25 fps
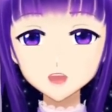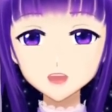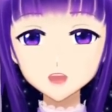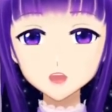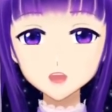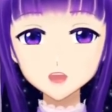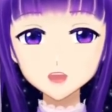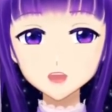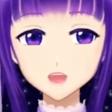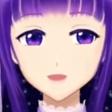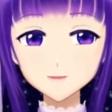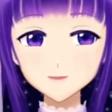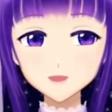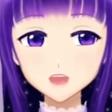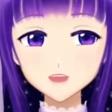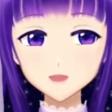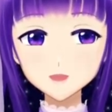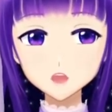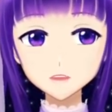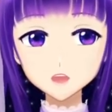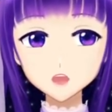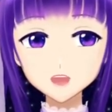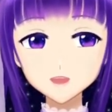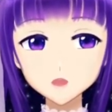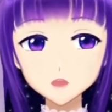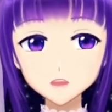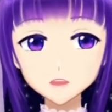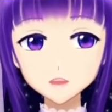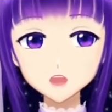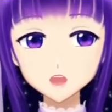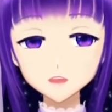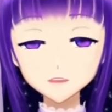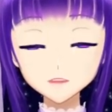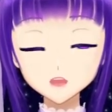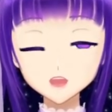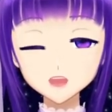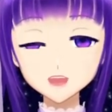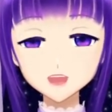background
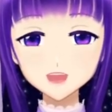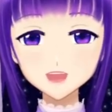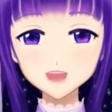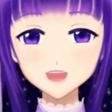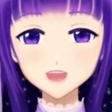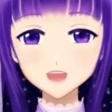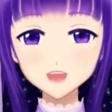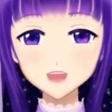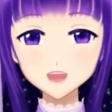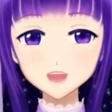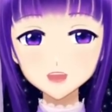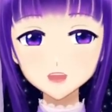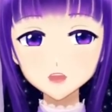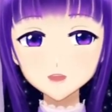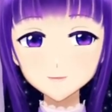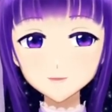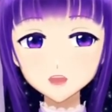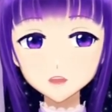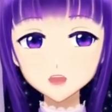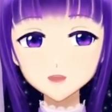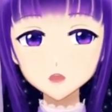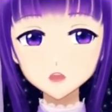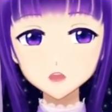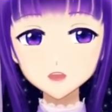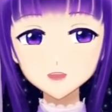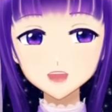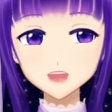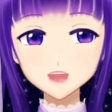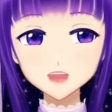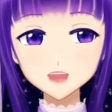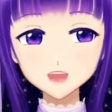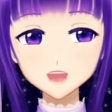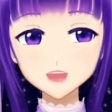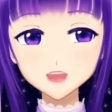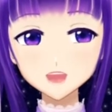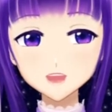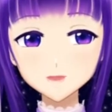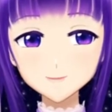at background 8.
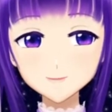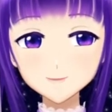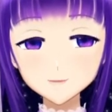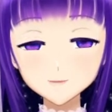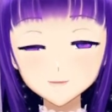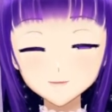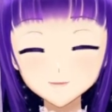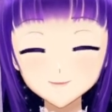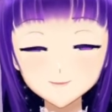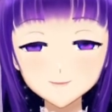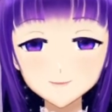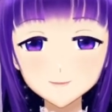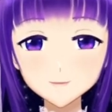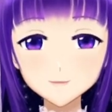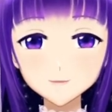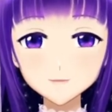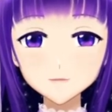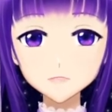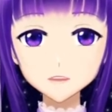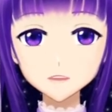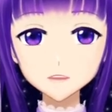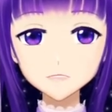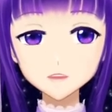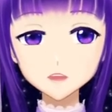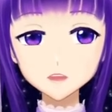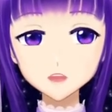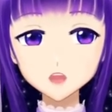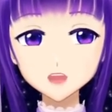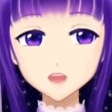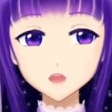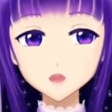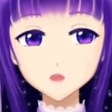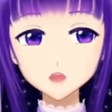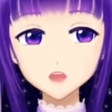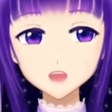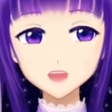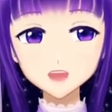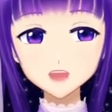You can use
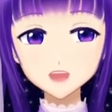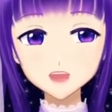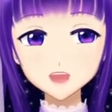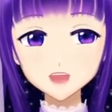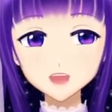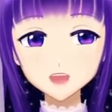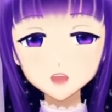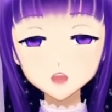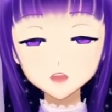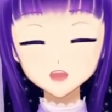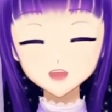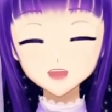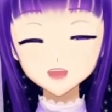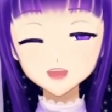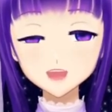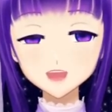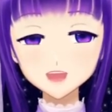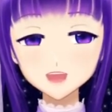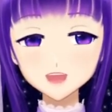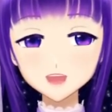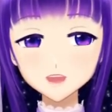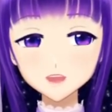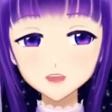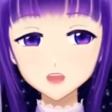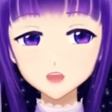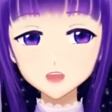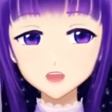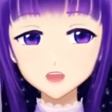that, and then just